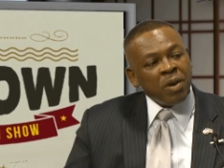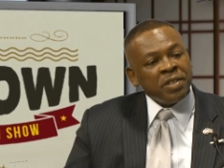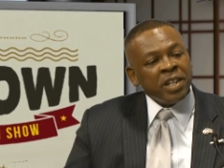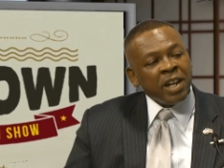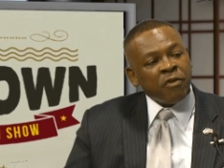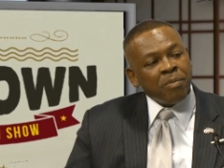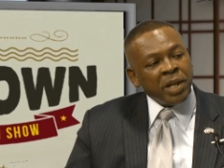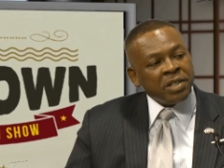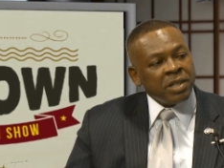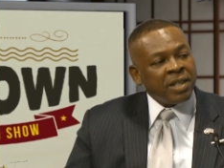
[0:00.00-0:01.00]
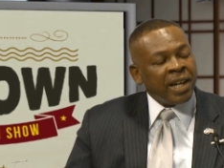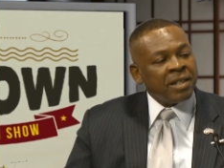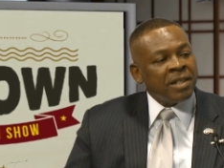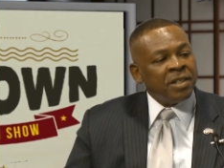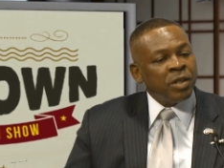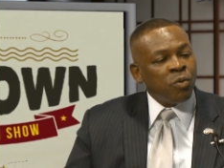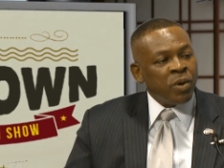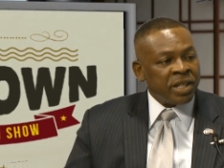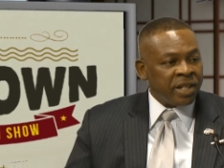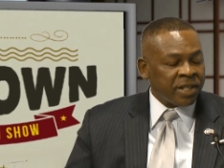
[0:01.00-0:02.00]
on the information that the
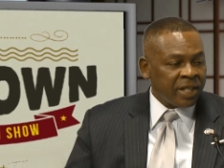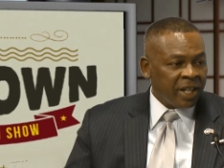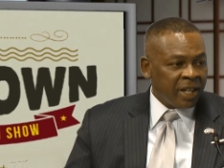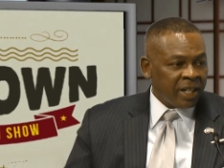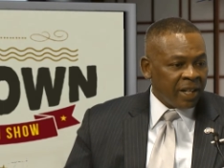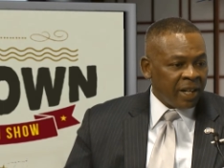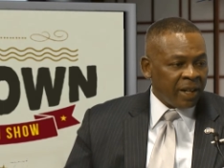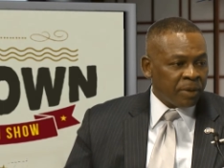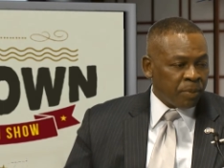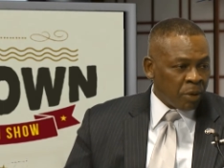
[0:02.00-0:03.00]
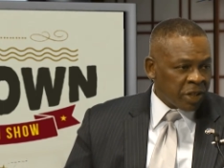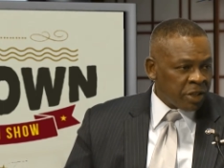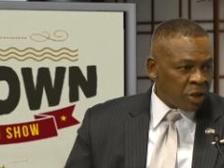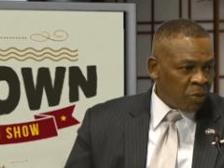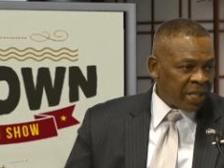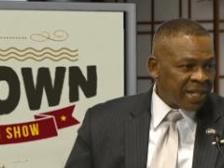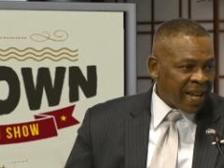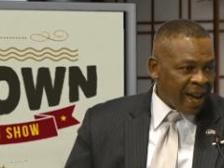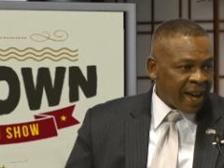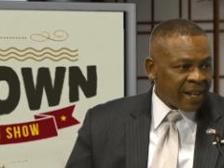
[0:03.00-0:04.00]
witness, potential witness
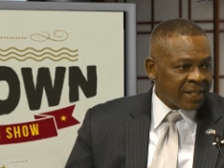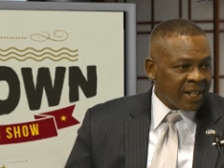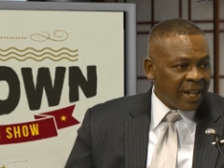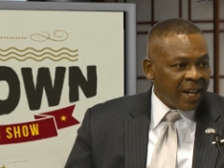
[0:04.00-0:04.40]
has,